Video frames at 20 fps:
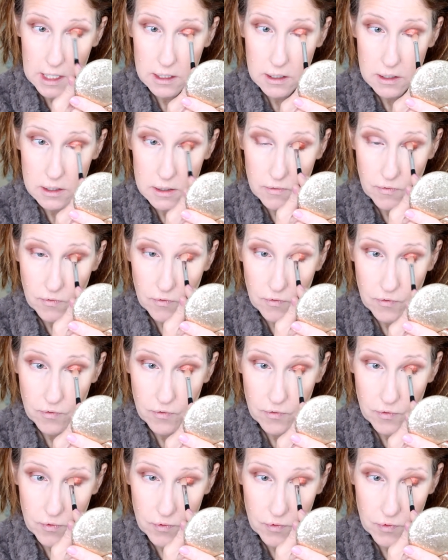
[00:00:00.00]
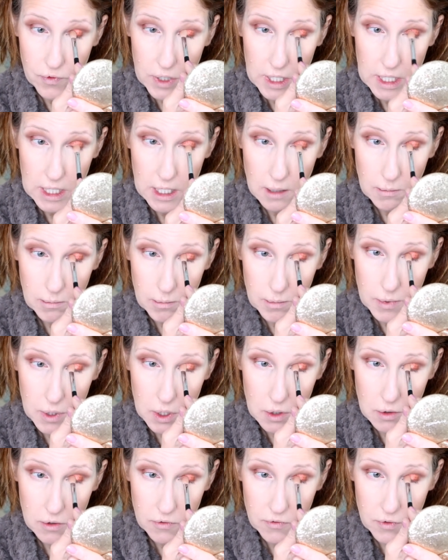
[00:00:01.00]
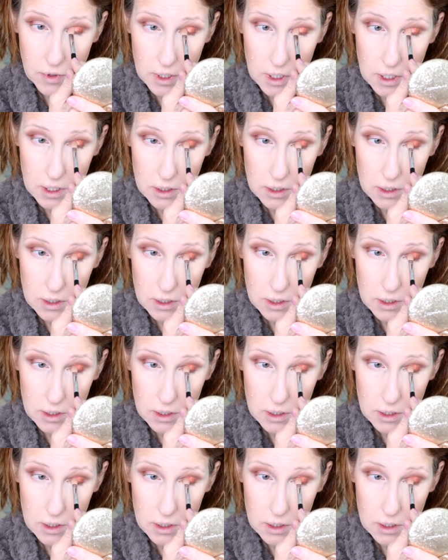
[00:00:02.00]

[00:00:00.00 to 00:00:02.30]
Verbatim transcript: is freaking beautiful.